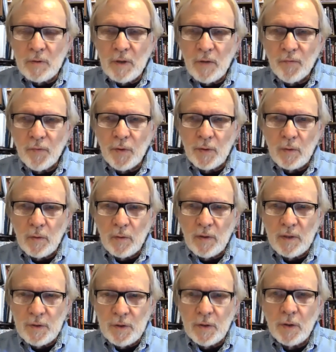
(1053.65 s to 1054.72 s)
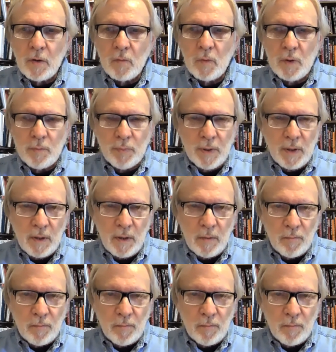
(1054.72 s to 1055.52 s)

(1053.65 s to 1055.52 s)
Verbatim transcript: different this year would be